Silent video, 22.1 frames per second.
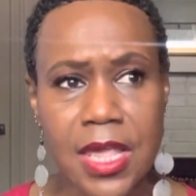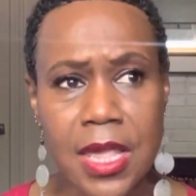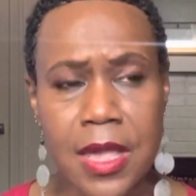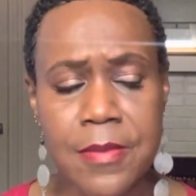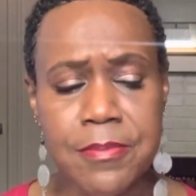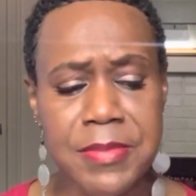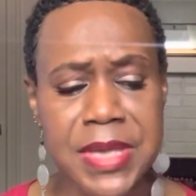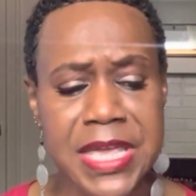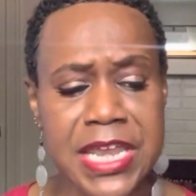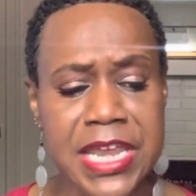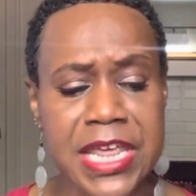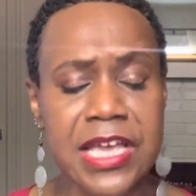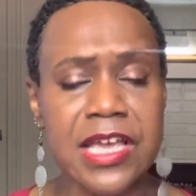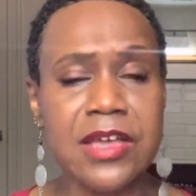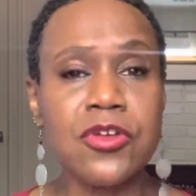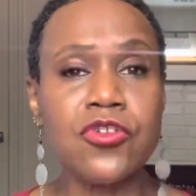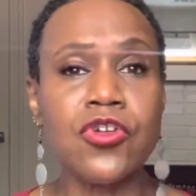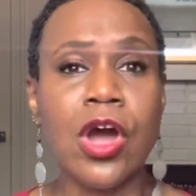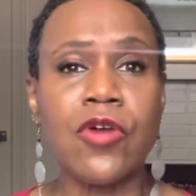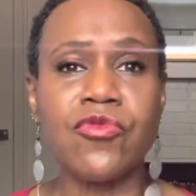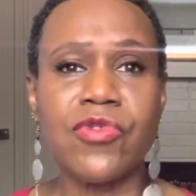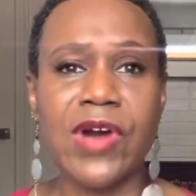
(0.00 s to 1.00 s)
meaning
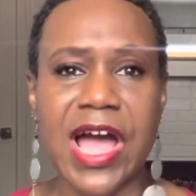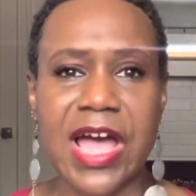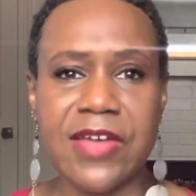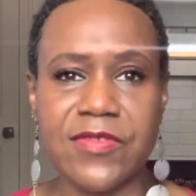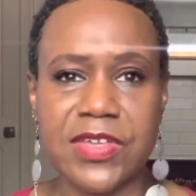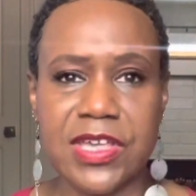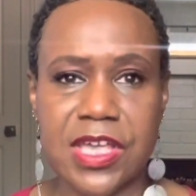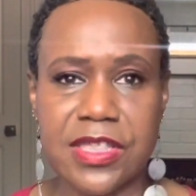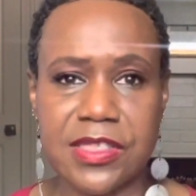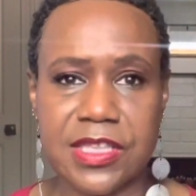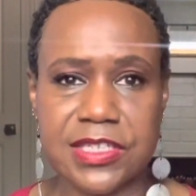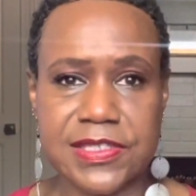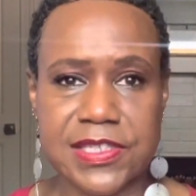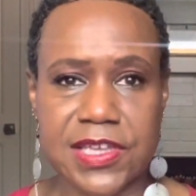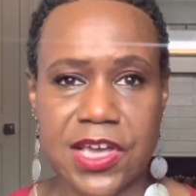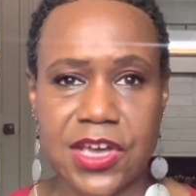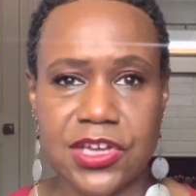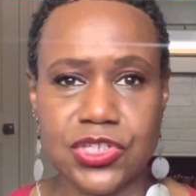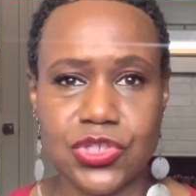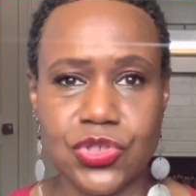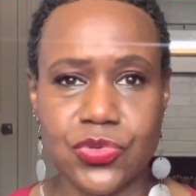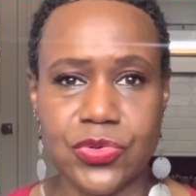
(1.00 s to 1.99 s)
arriving in this
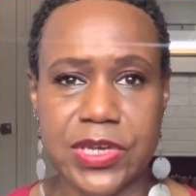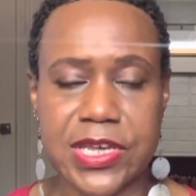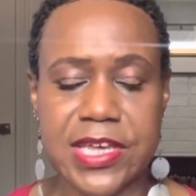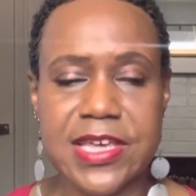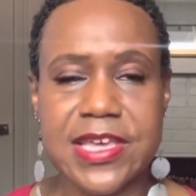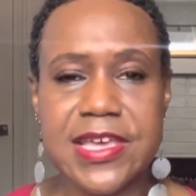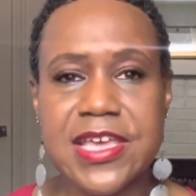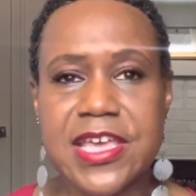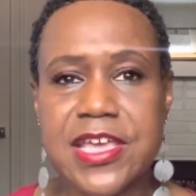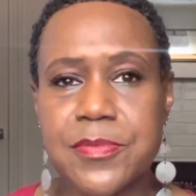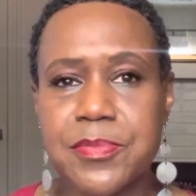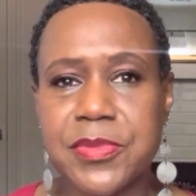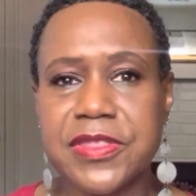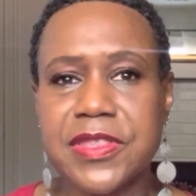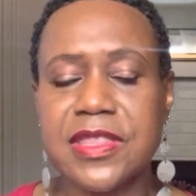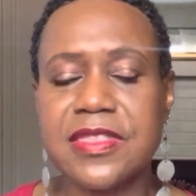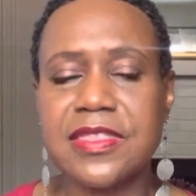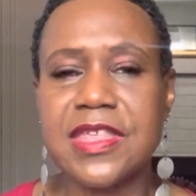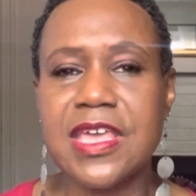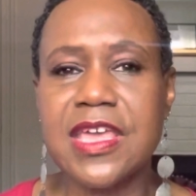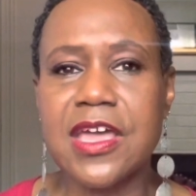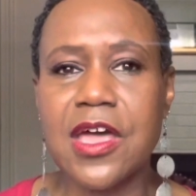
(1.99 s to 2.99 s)
country. But the
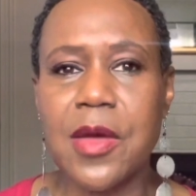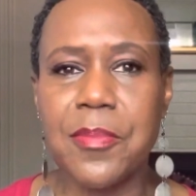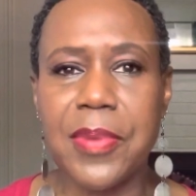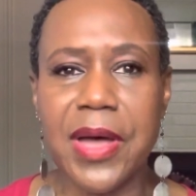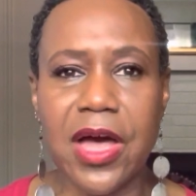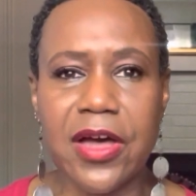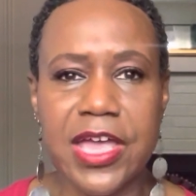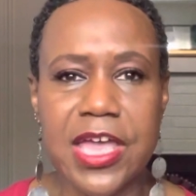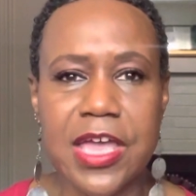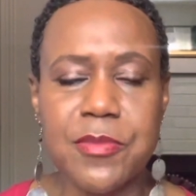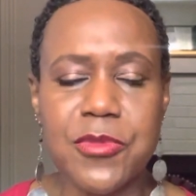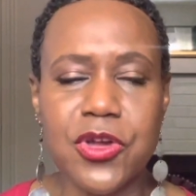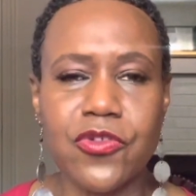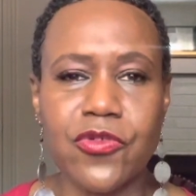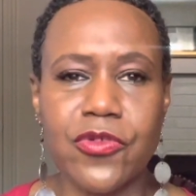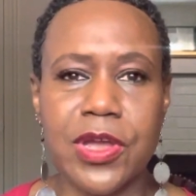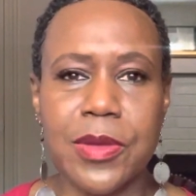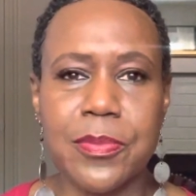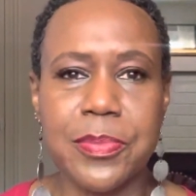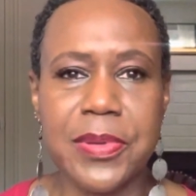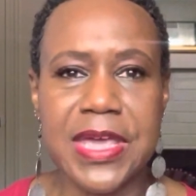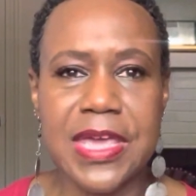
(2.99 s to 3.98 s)
thing about
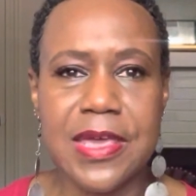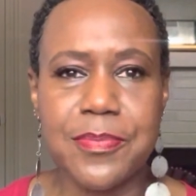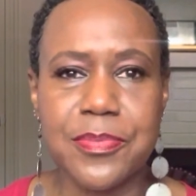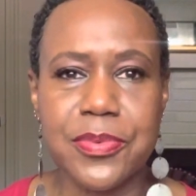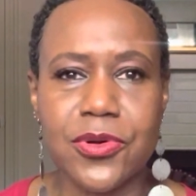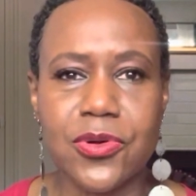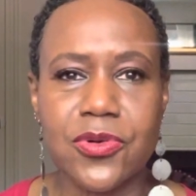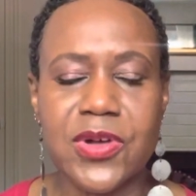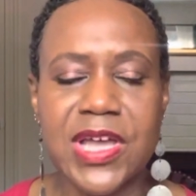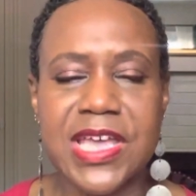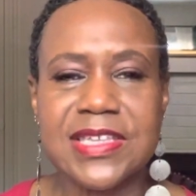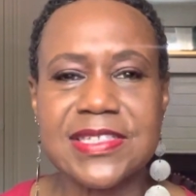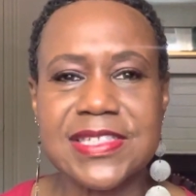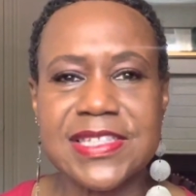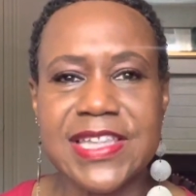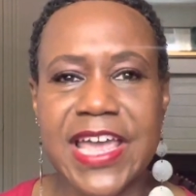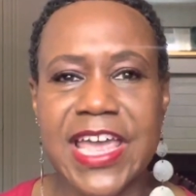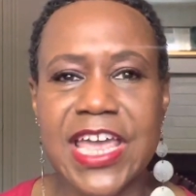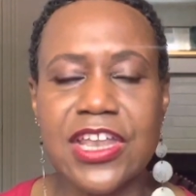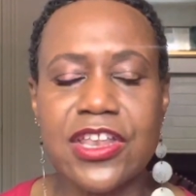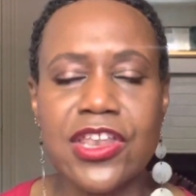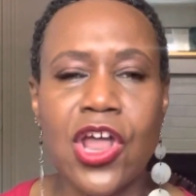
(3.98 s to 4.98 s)
immigrant people is
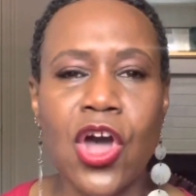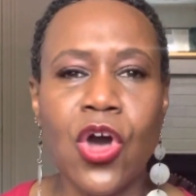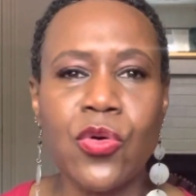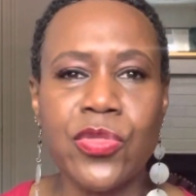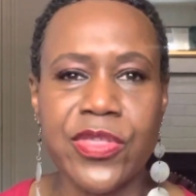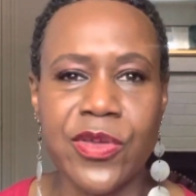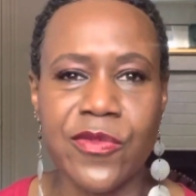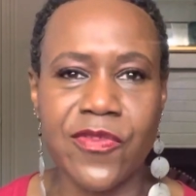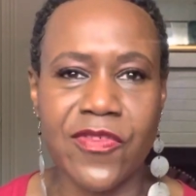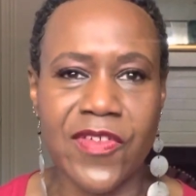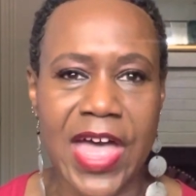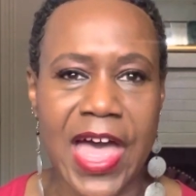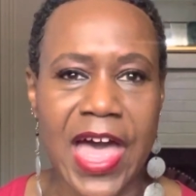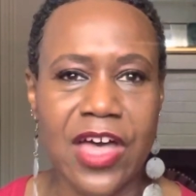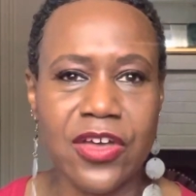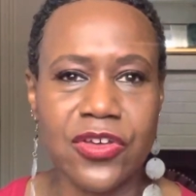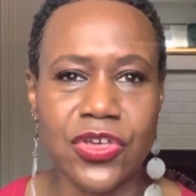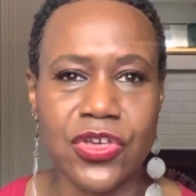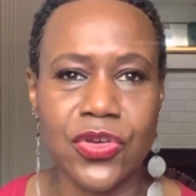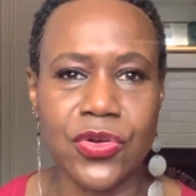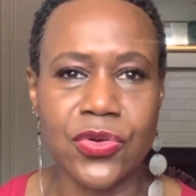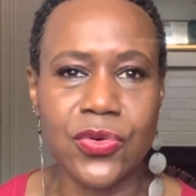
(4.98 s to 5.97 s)
they know the
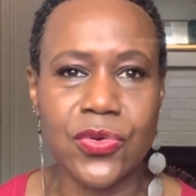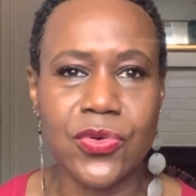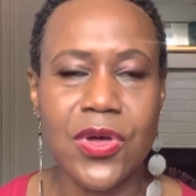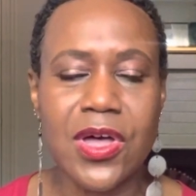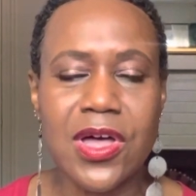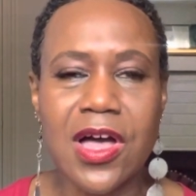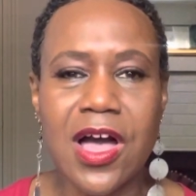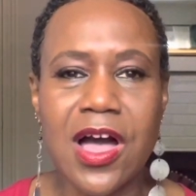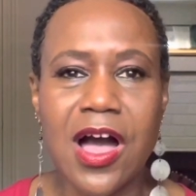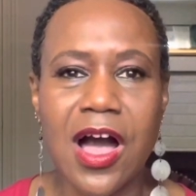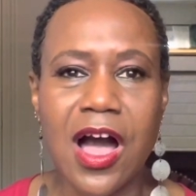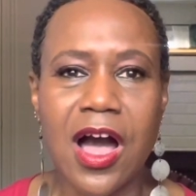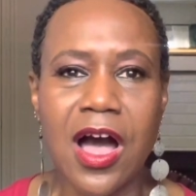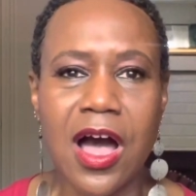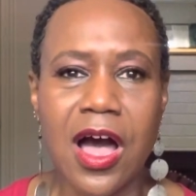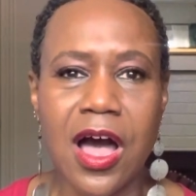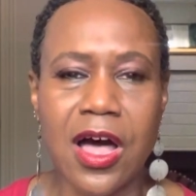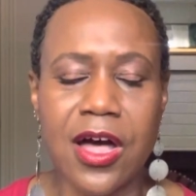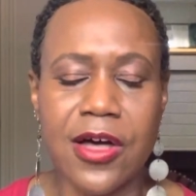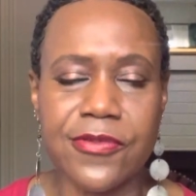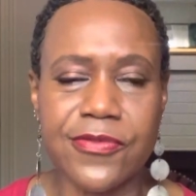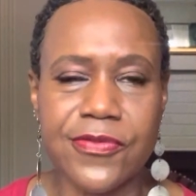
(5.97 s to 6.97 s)
value
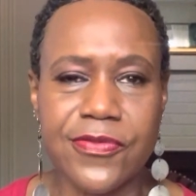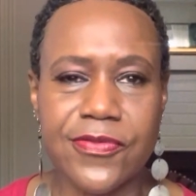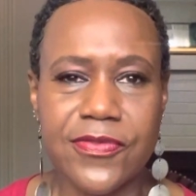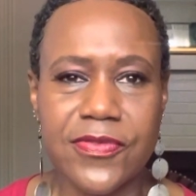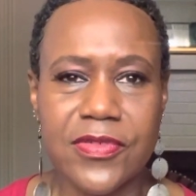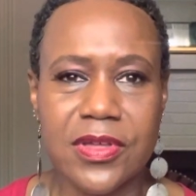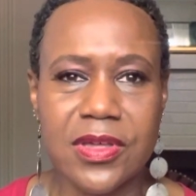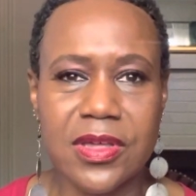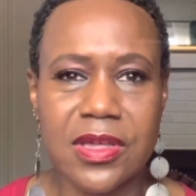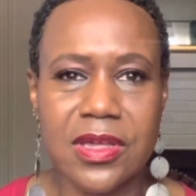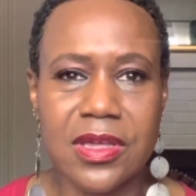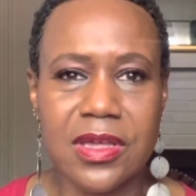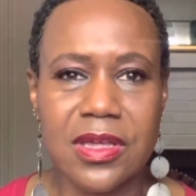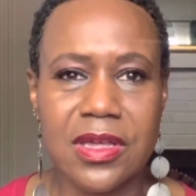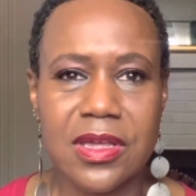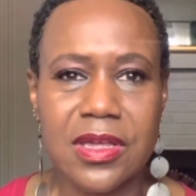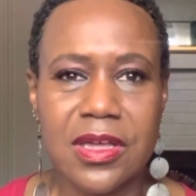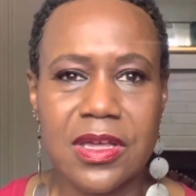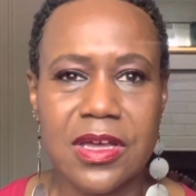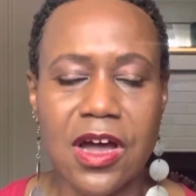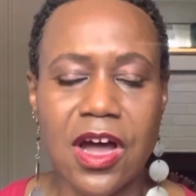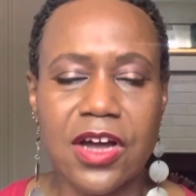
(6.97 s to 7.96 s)
of
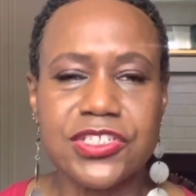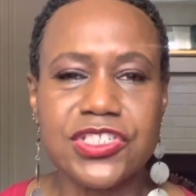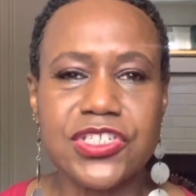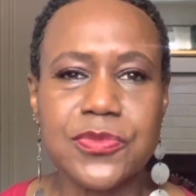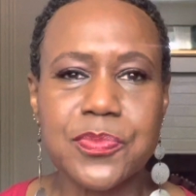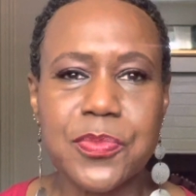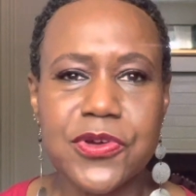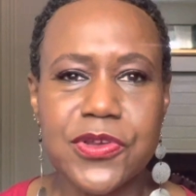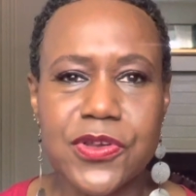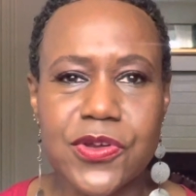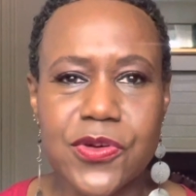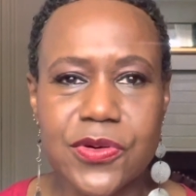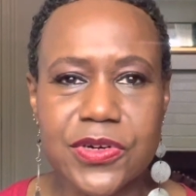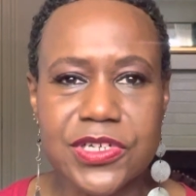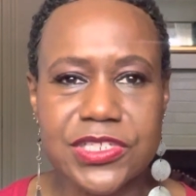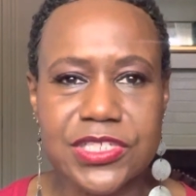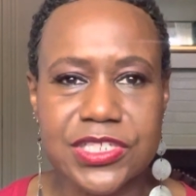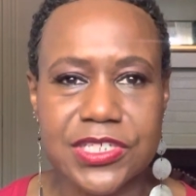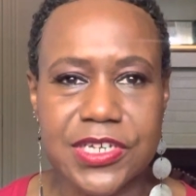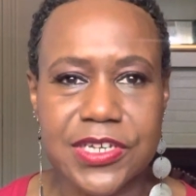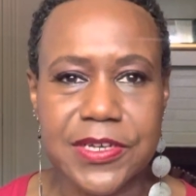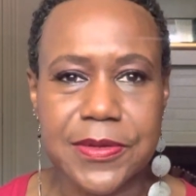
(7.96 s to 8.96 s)

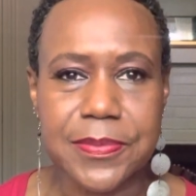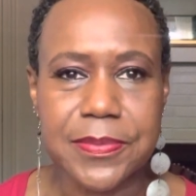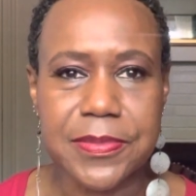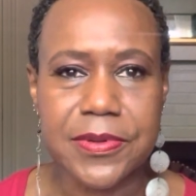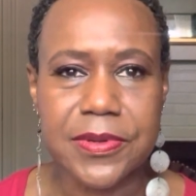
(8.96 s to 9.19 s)
entrepreneurship.